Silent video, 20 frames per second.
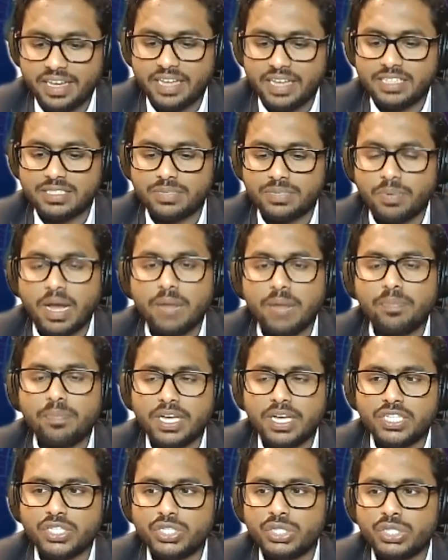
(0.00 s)
it's my
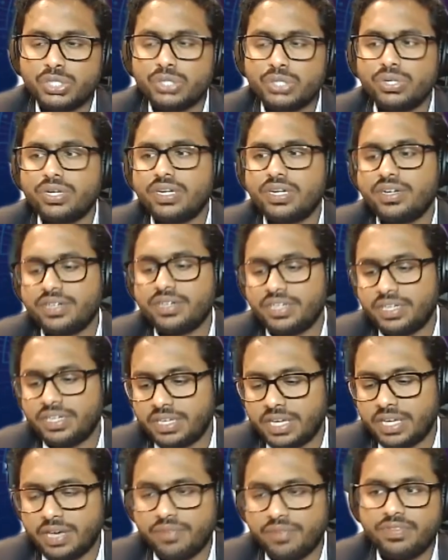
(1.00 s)
pleasure to
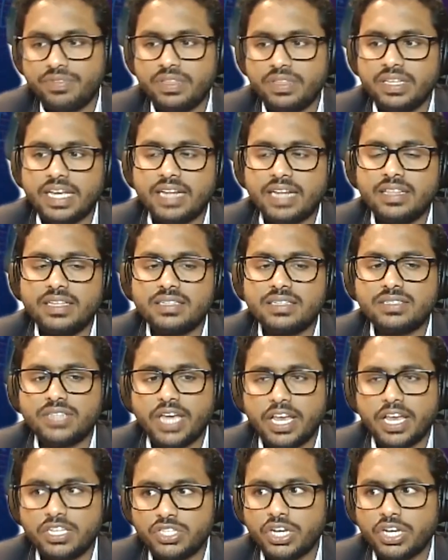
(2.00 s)
get the
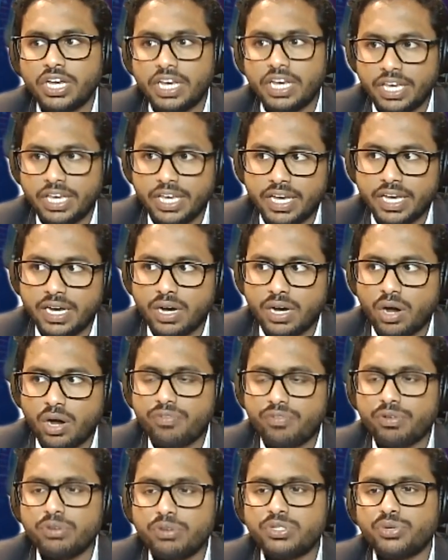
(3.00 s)
stage here on
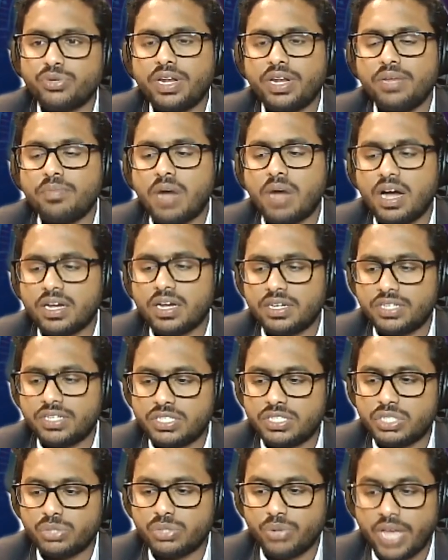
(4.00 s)
Future Ready
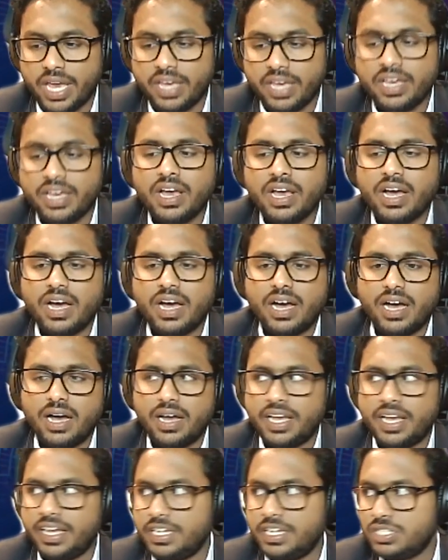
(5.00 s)
Marketers today
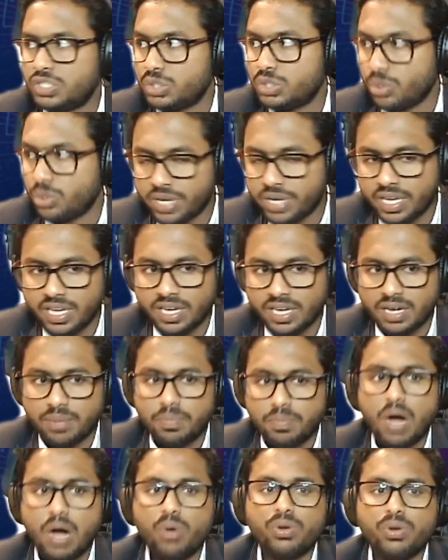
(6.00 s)
in talking
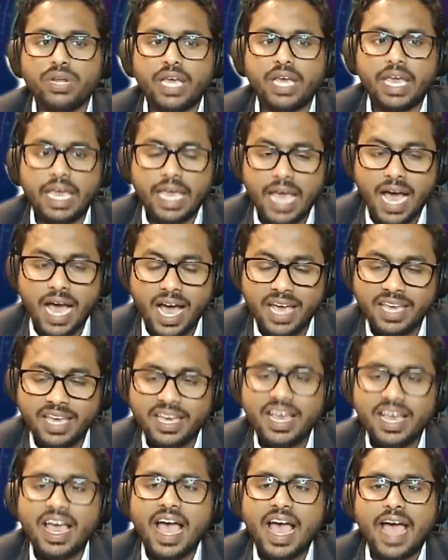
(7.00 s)
about AI
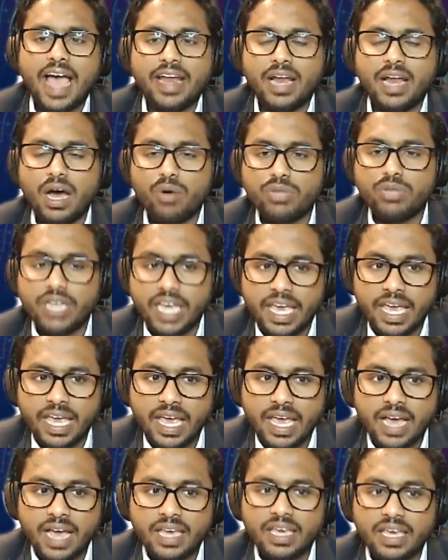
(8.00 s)
and how the
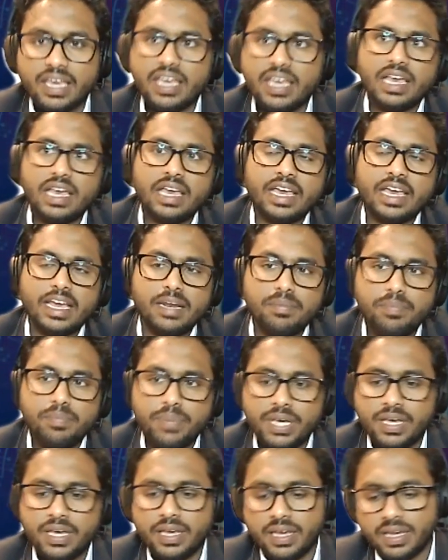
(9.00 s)
AI can
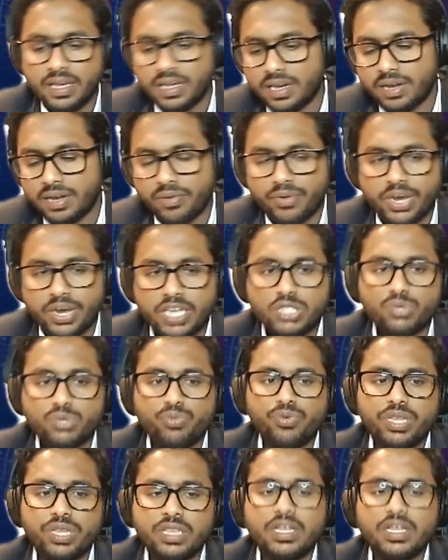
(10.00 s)
be leveraged
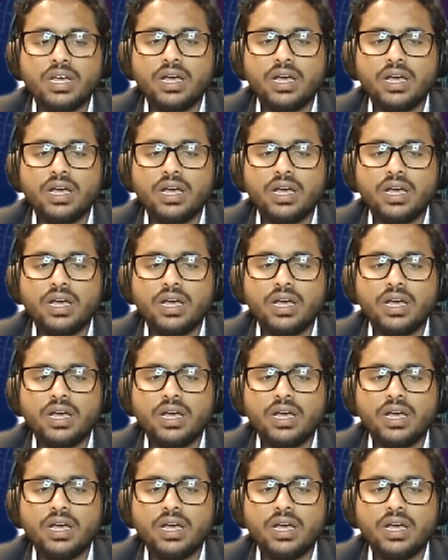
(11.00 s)
with